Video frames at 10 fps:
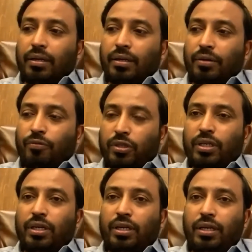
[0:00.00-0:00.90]

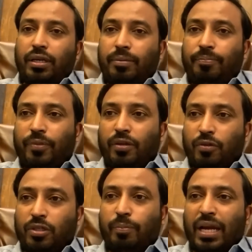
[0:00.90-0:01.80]
unfortunately, it
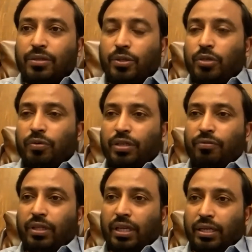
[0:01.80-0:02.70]
was a bad situation
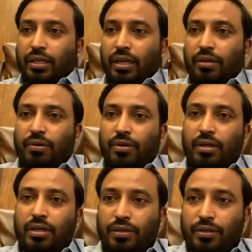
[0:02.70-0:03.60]
for the entire
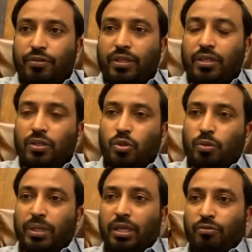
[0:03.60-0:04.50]
world and for the so
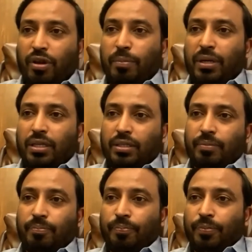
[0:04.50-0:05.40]
many families.
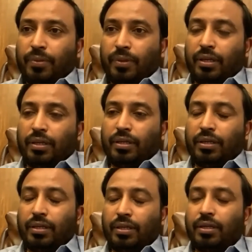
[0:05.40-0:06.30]

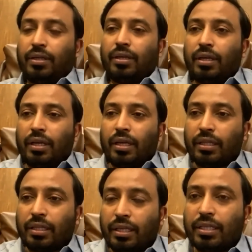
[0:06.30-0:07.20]
And
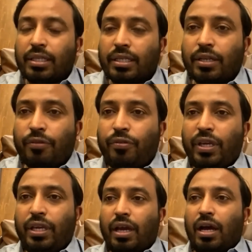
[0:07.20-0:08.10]
the thing is that, sir,
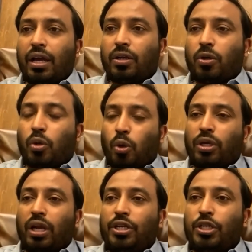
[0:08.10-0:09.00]
we are
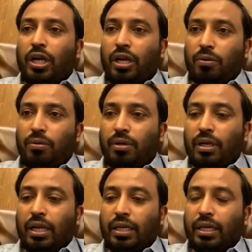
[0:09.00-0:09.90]
totally shut down
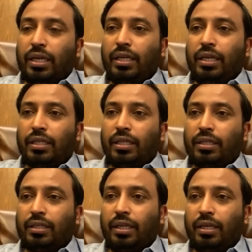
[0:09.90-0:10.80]
like any
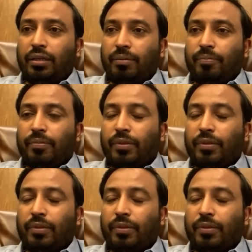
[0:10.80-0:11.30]
other thing